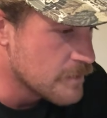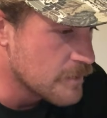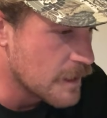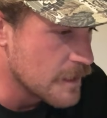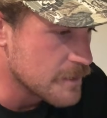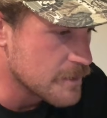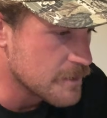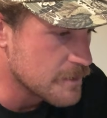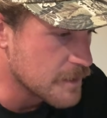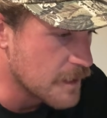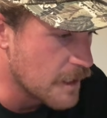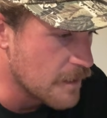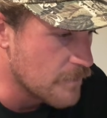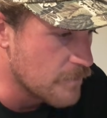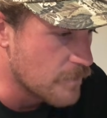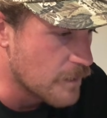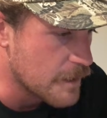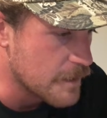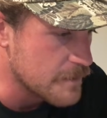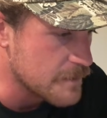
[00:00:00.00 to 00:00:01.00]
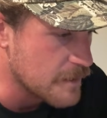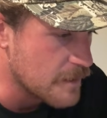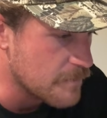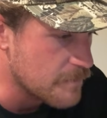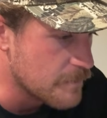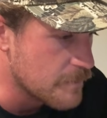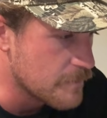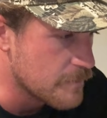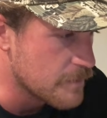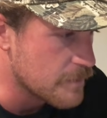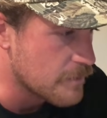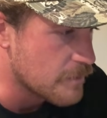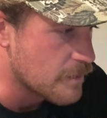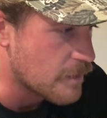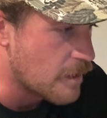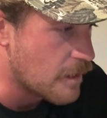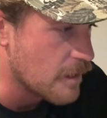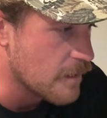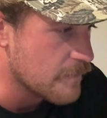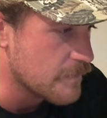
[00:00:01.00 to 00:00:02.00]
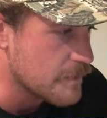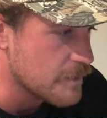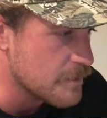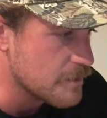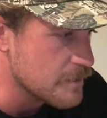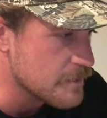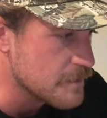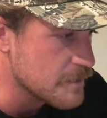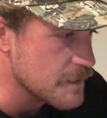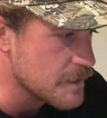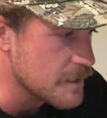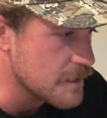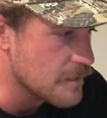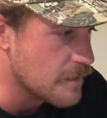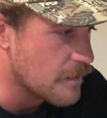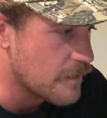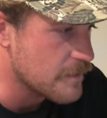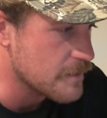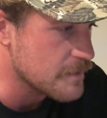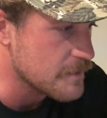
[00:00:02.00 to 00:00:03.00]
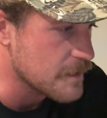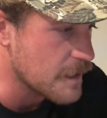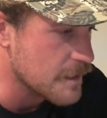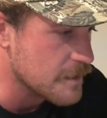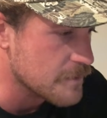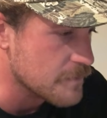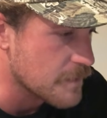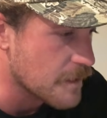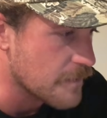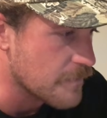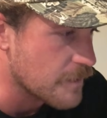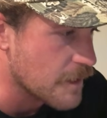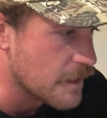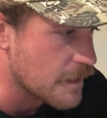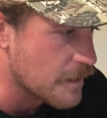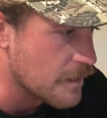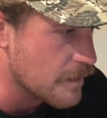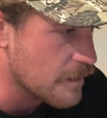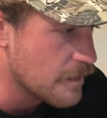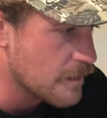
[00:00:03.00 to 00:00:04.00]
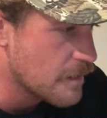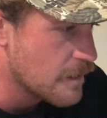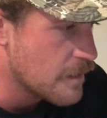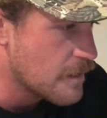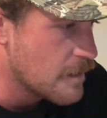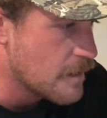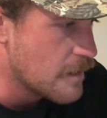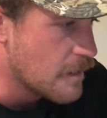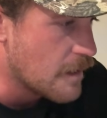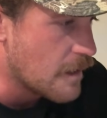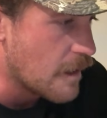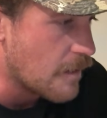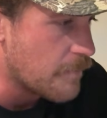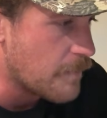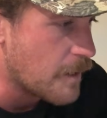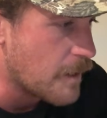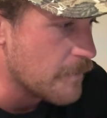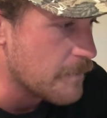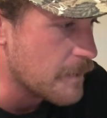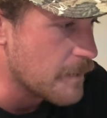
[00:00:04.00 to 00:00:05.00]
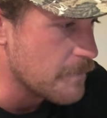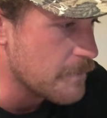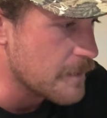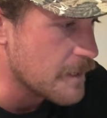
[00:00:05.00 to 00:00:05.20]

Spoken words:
that's just kind of one example of a little carve. And you can see on this next wave right here, I pop up and